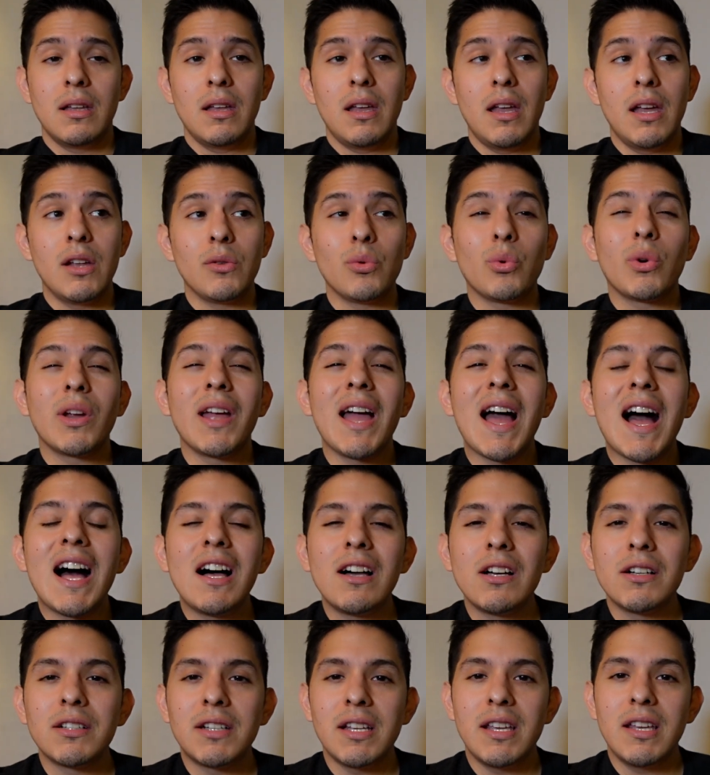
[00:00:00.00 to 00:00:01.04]
in
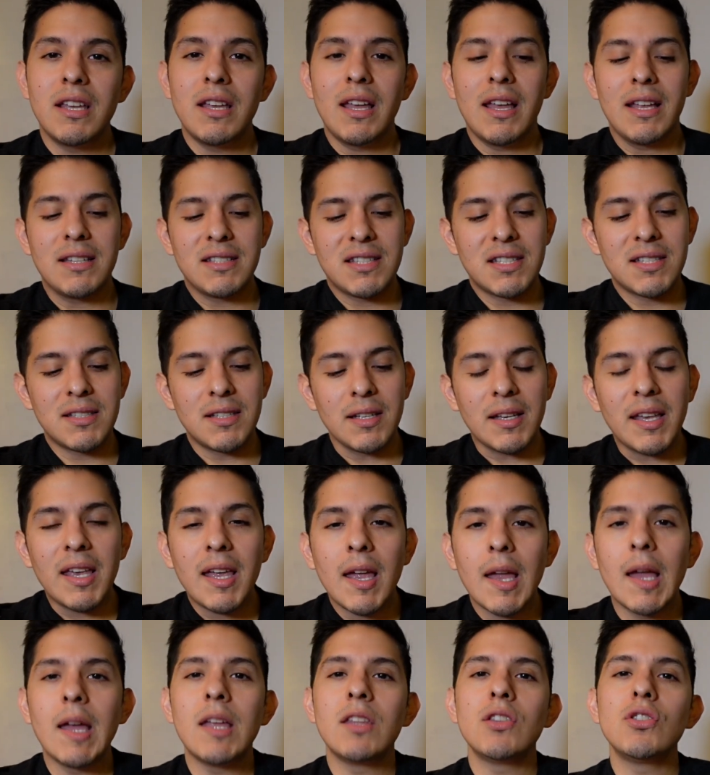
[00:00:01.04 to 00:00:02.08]
reality, it's the
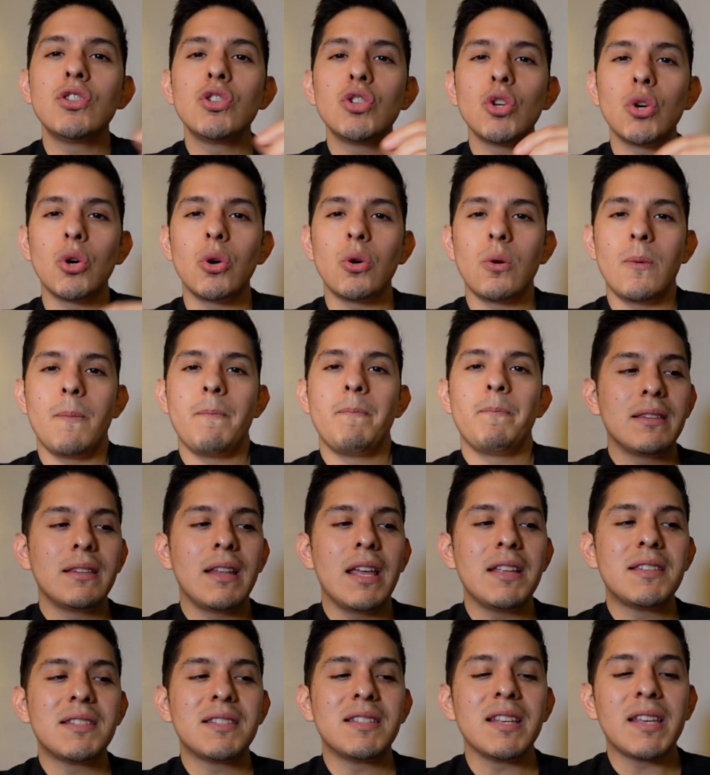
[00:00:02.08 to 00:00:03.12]
Kindle.
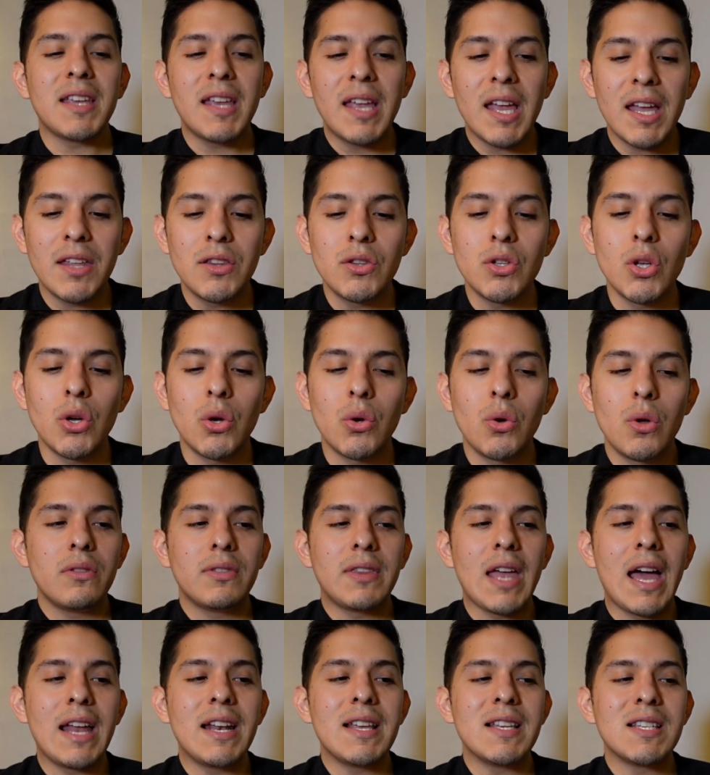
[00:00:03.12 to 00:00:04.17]
It's the Kindle
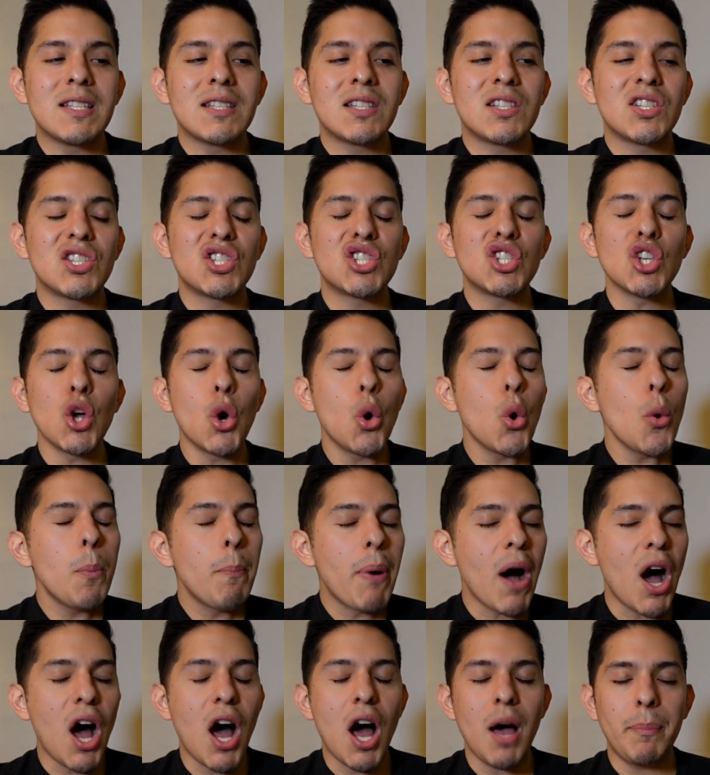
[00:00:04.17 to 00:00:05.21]
that is so
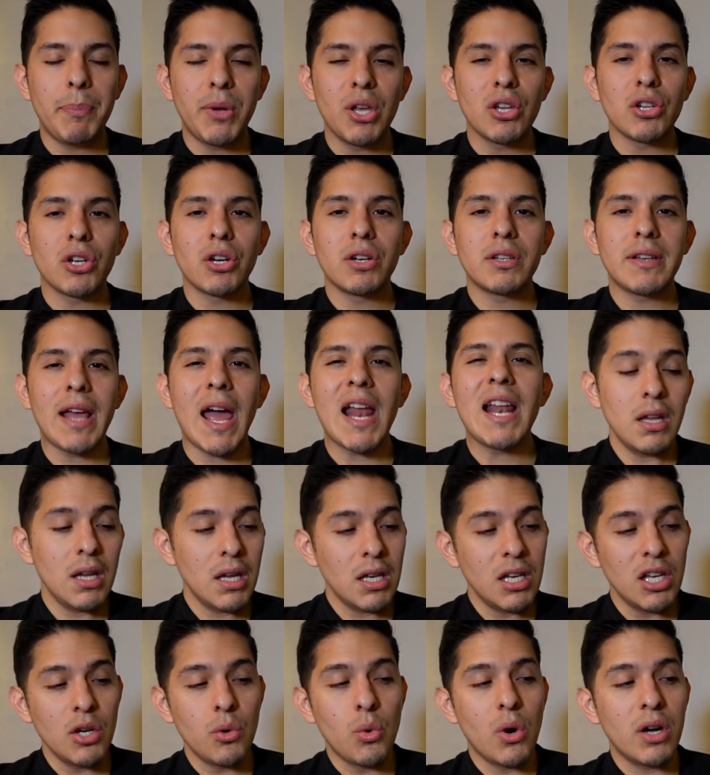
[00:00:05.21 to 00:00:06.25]
popular that
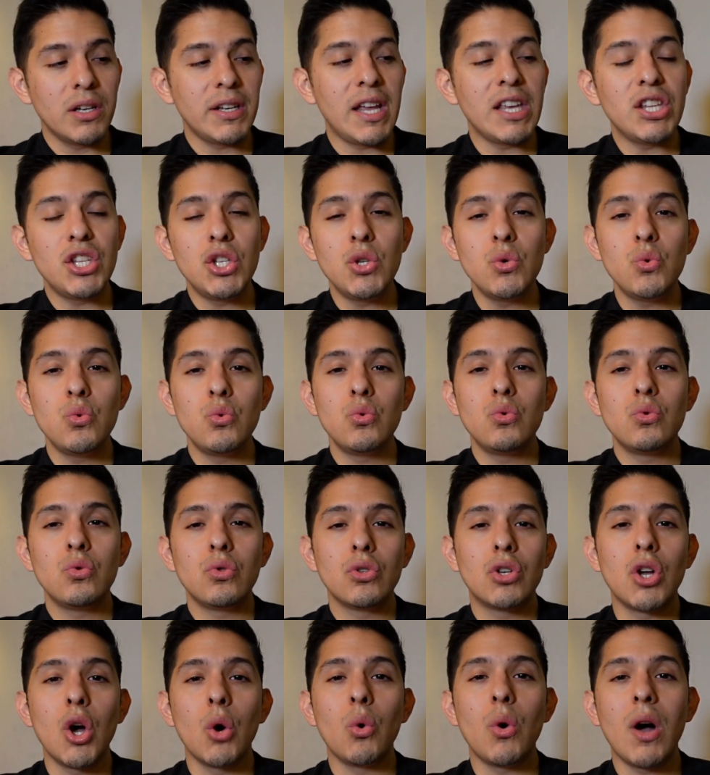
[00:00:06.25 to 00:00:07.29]
anyone that you
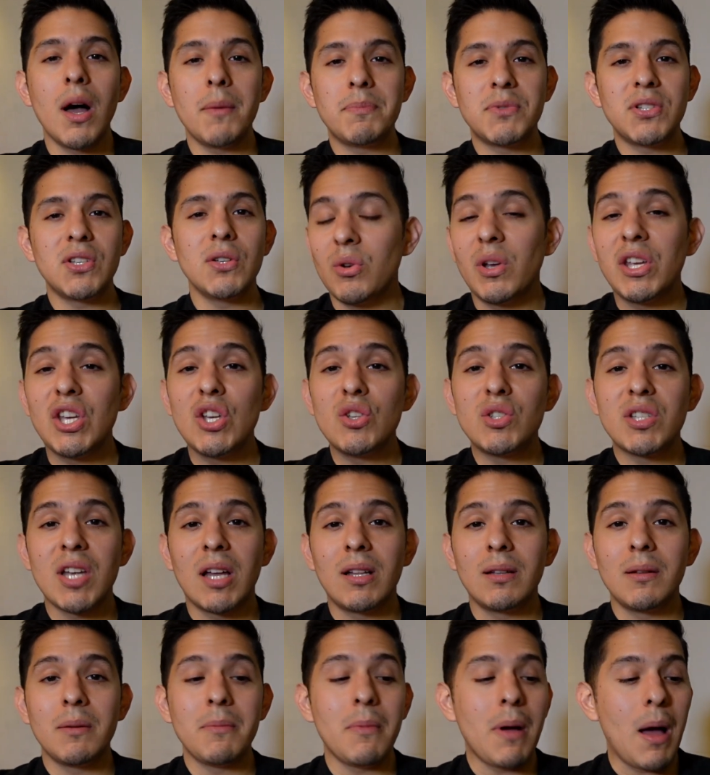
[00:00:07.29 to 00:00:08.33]
go up to and you
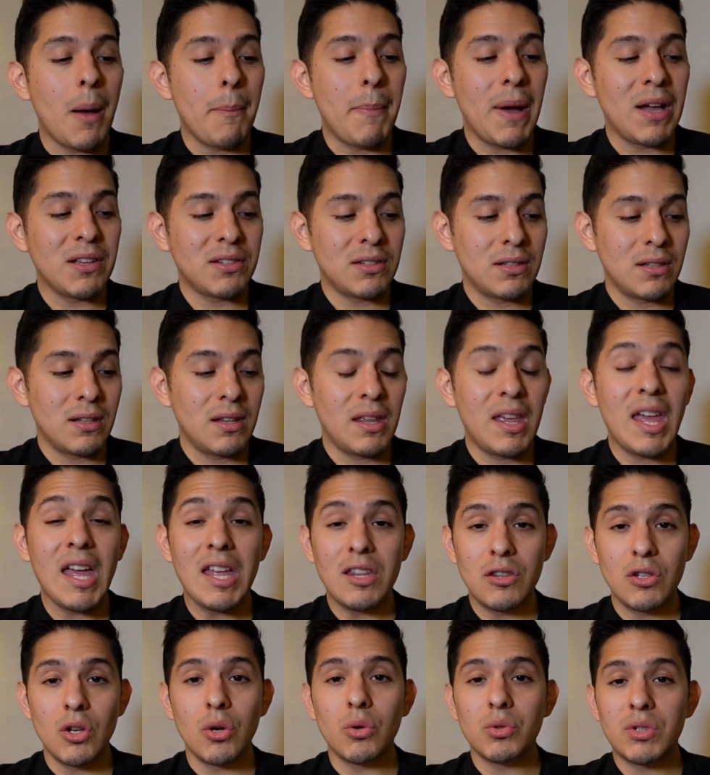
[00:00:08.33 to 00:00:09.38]
tell them about
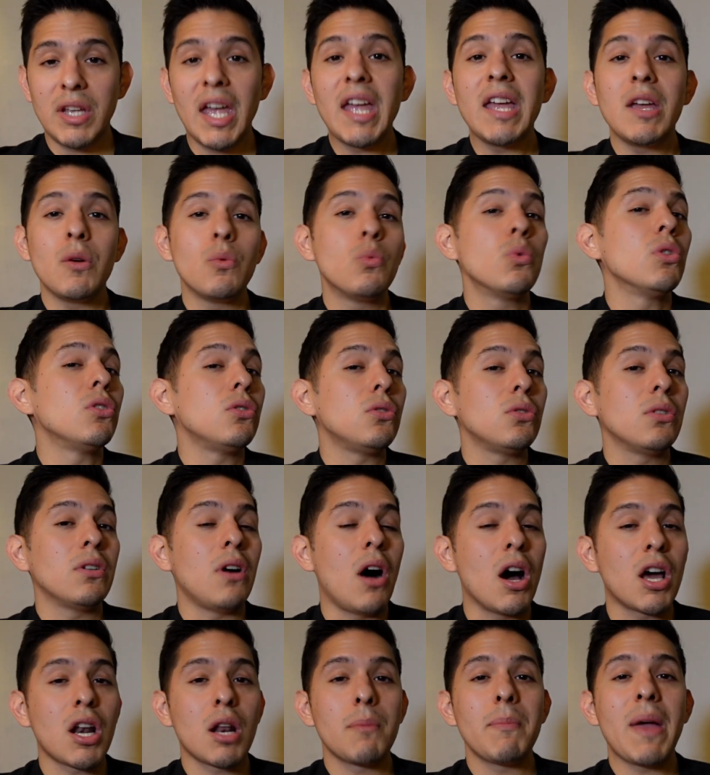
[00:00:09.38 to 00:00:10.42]
Kindle, they will
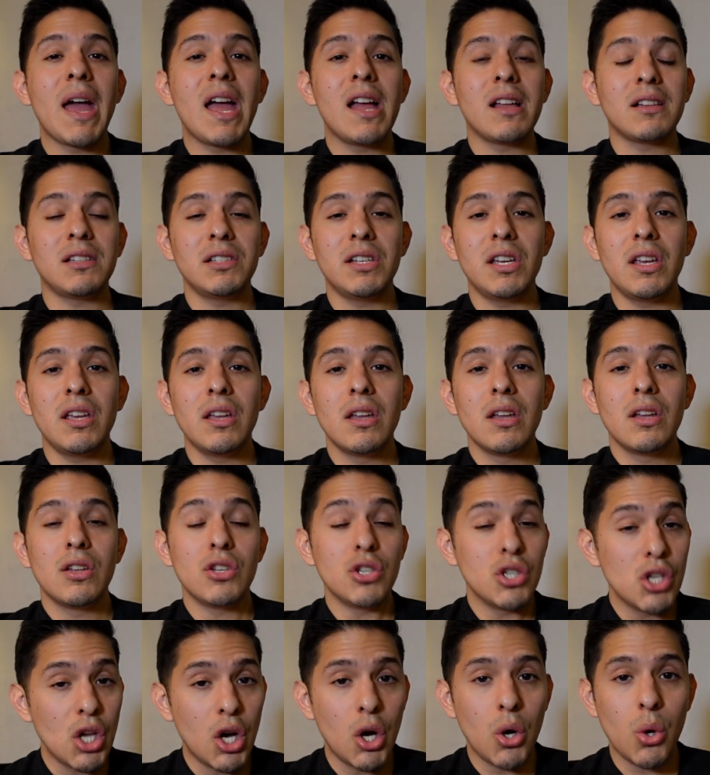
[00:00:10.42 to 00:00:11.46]
automatically
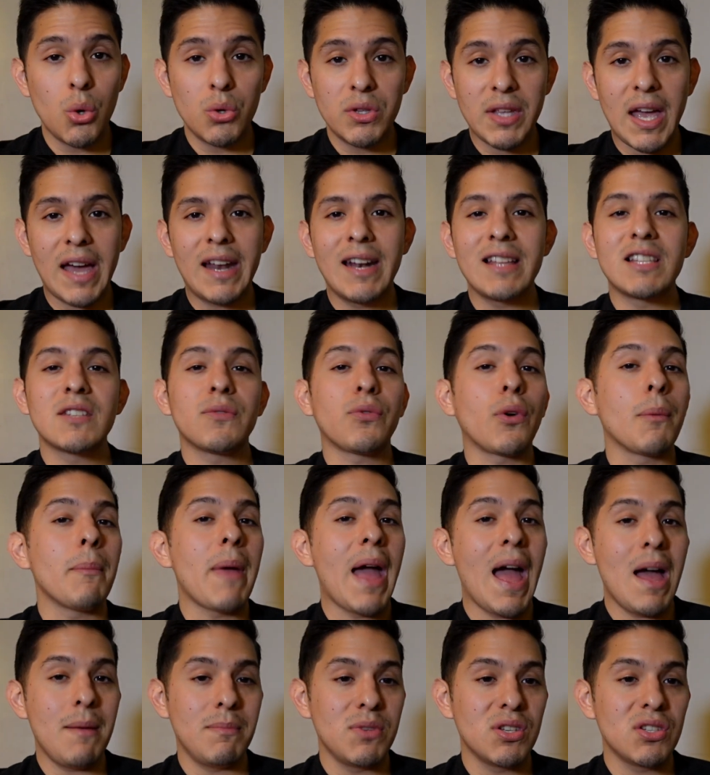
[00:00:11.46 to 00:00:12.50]
know that it's from
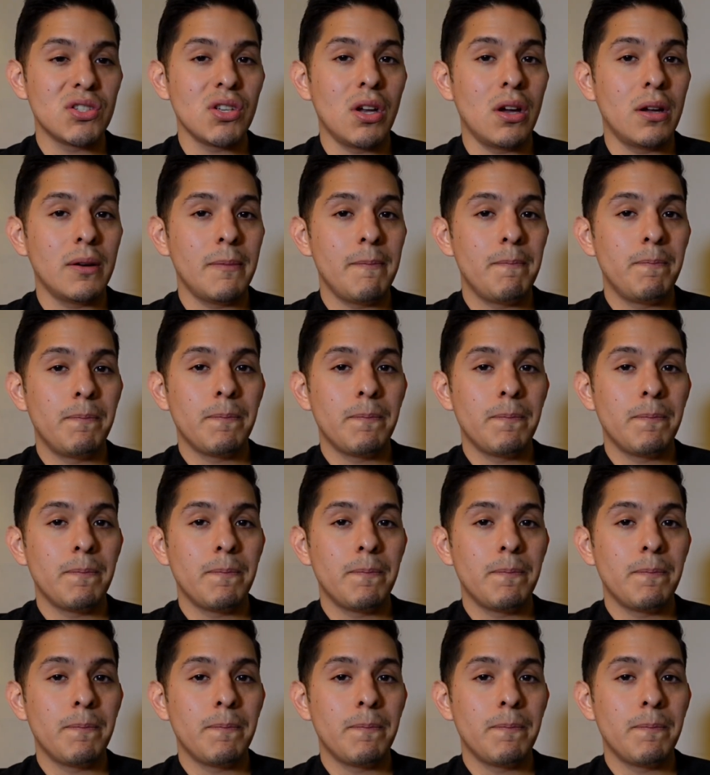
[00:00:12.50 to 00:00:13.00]
Amazon.